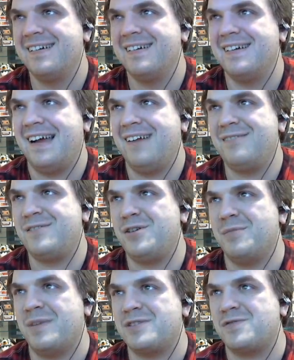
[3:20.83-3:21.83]
How do
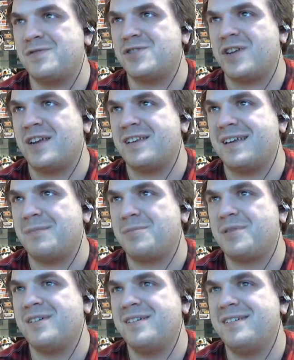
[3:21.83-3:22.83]
you measure vagina
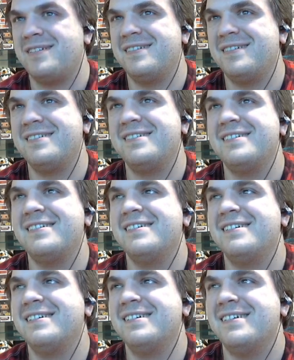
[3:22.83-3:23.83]
depth?
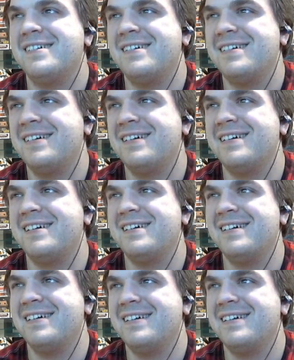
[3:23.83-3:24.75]
Um